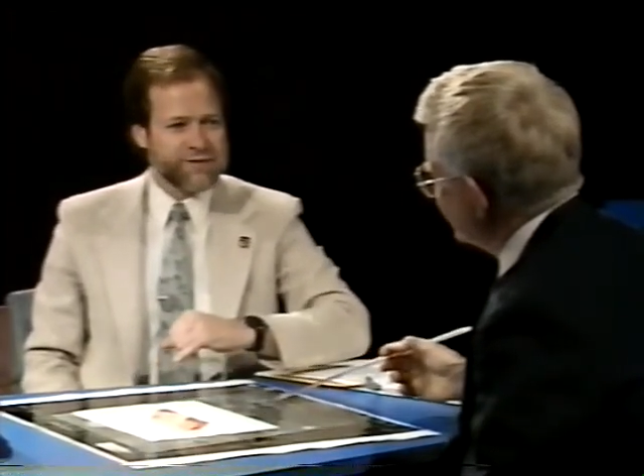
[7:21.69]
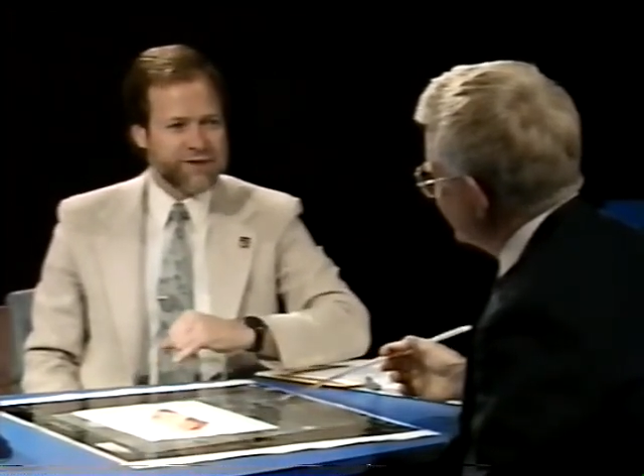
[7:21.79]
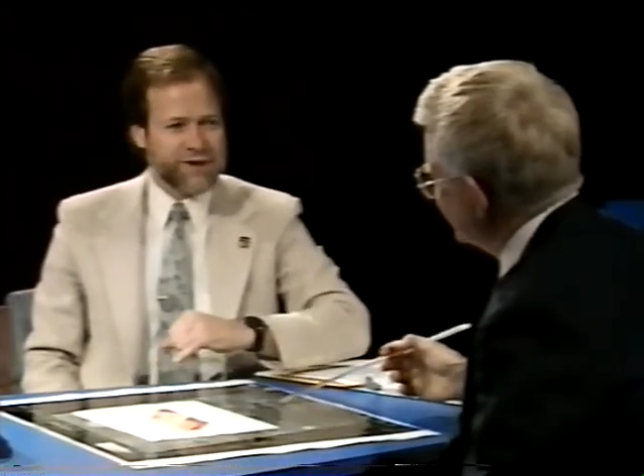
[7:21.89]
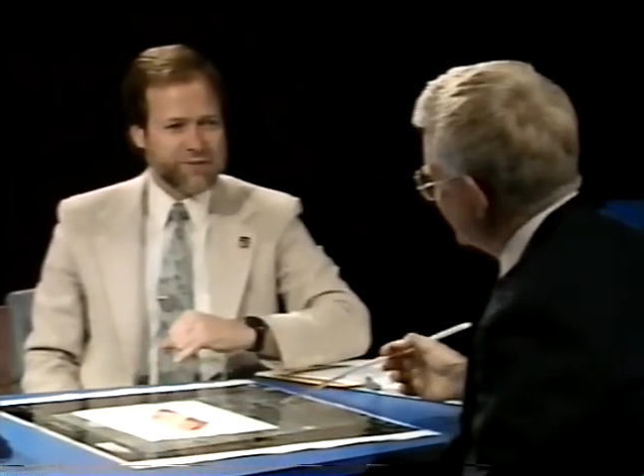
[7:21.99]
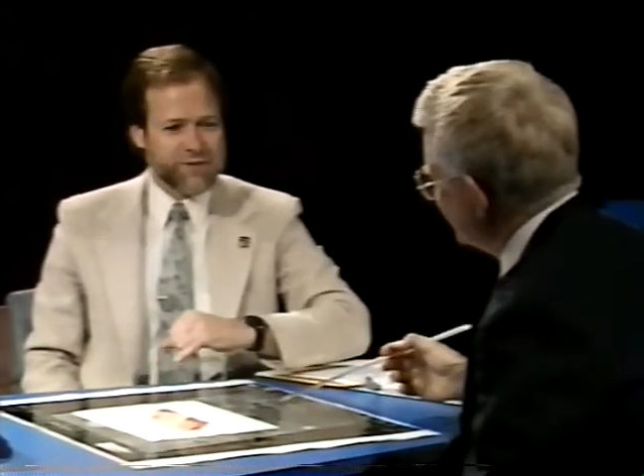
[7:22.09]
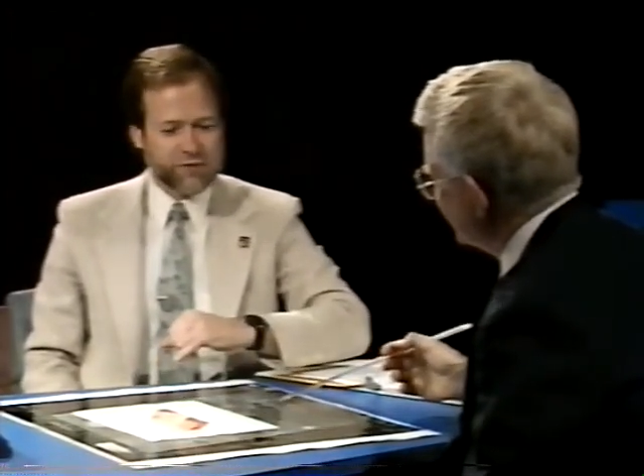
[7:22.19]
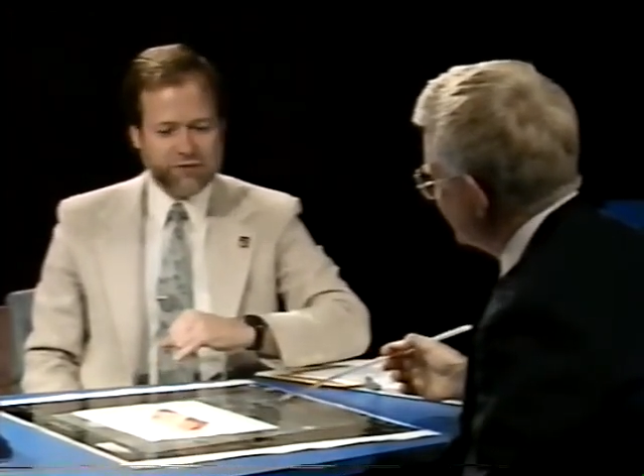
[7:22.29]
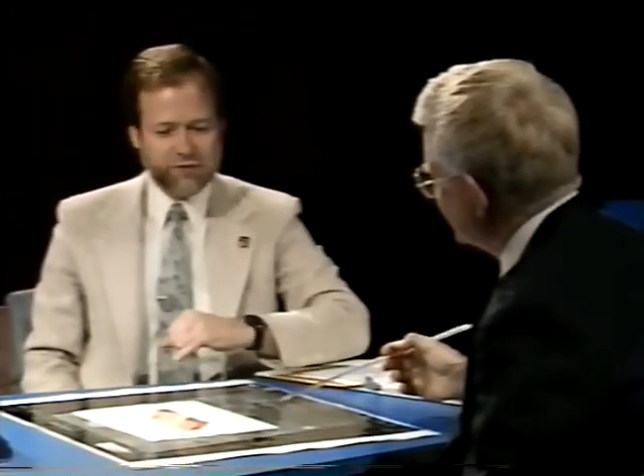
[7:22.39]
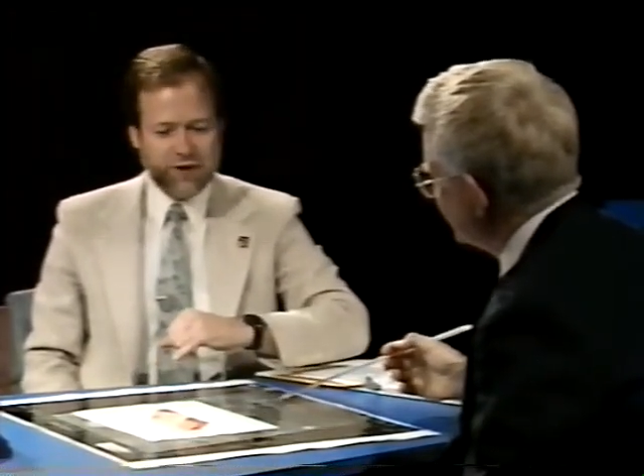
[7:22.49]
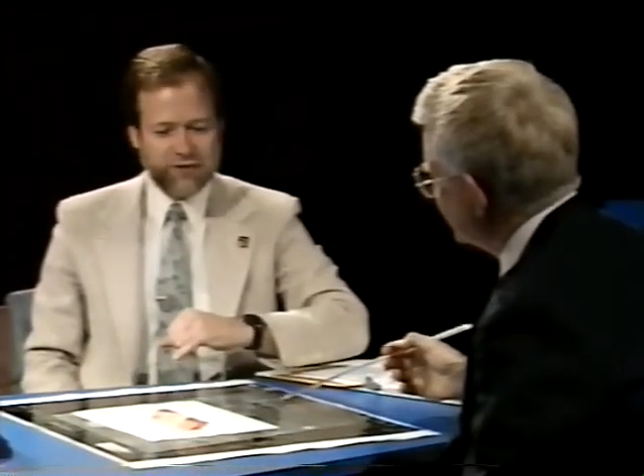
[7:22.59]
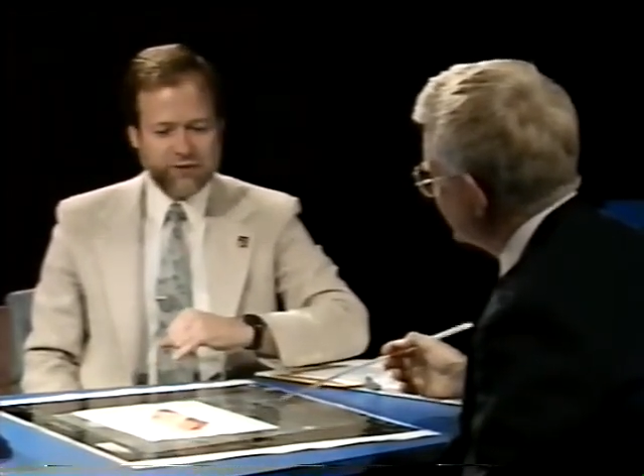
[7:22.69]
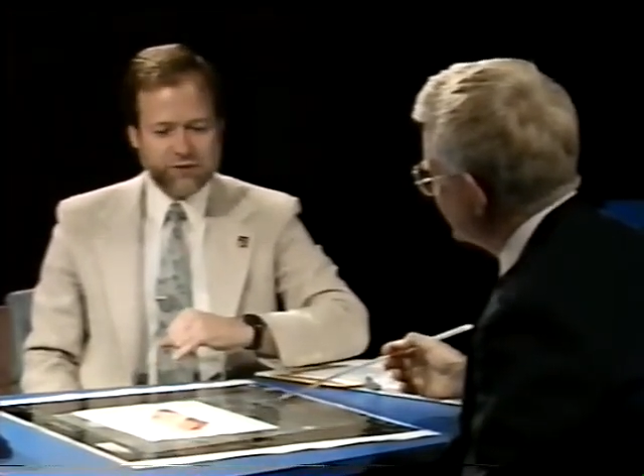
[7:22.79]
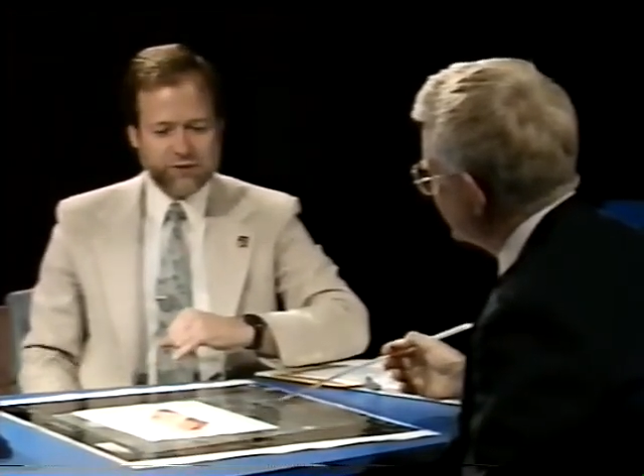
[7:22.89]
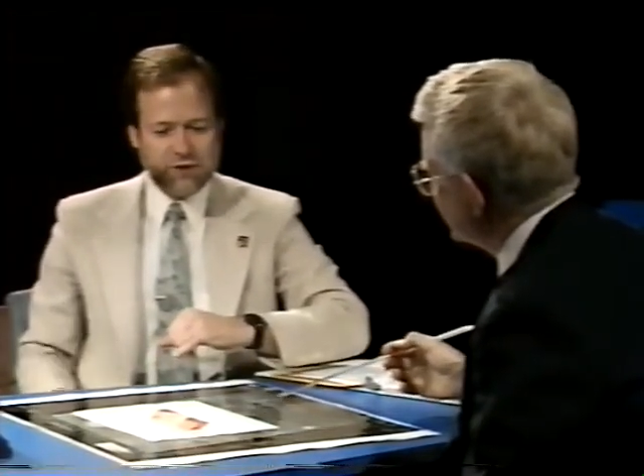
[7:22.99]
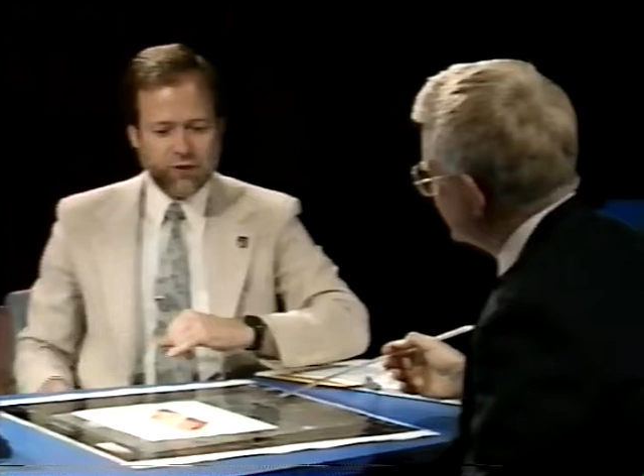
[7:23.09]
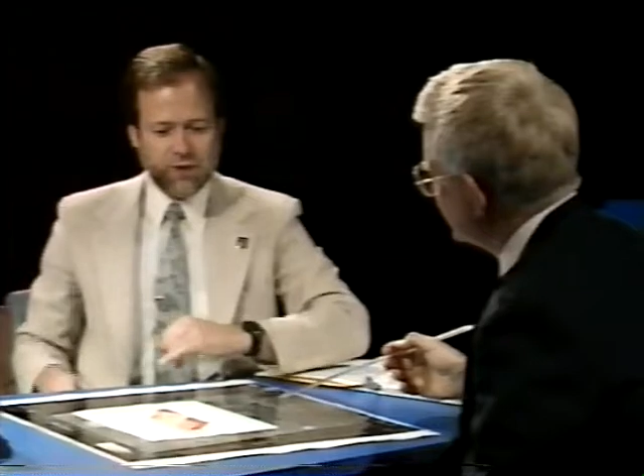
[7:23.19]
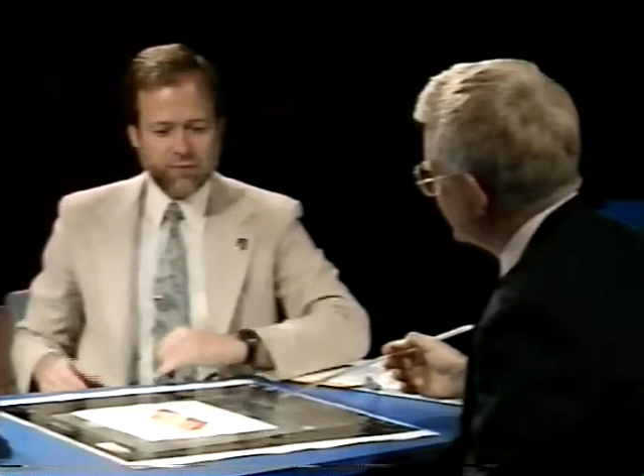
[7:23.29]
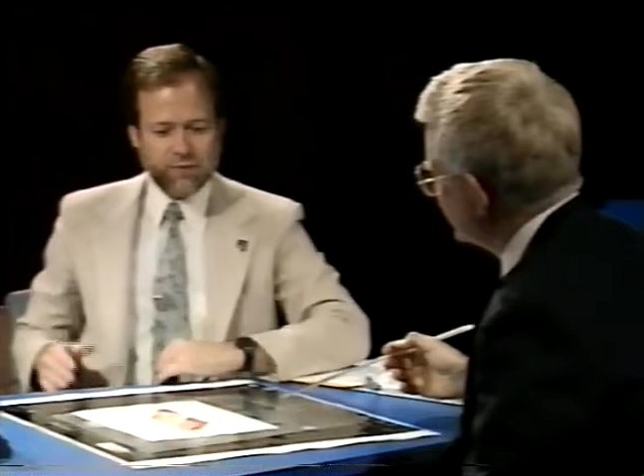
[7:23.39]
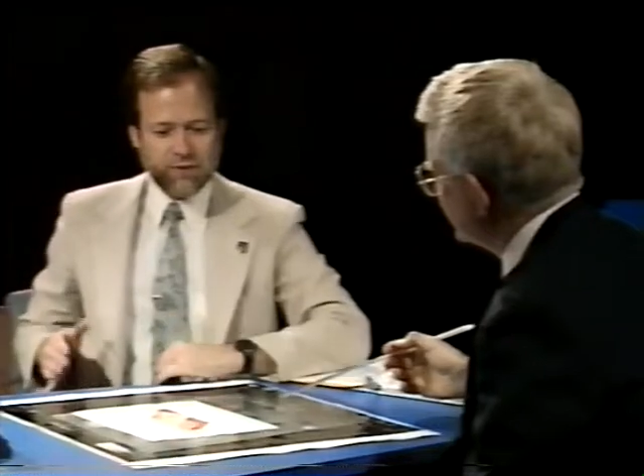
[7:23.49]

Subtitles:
And a lot of people have gone there. You go up